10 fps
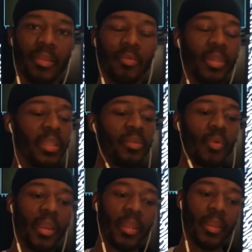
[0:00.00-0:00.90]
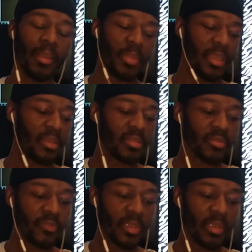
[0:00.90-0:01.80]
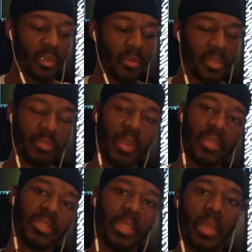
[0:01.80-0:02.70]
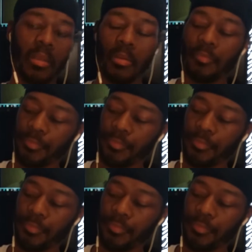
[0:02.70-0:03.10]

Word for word: Well, anyway, I'm gonna end this video. Shabbat shalom.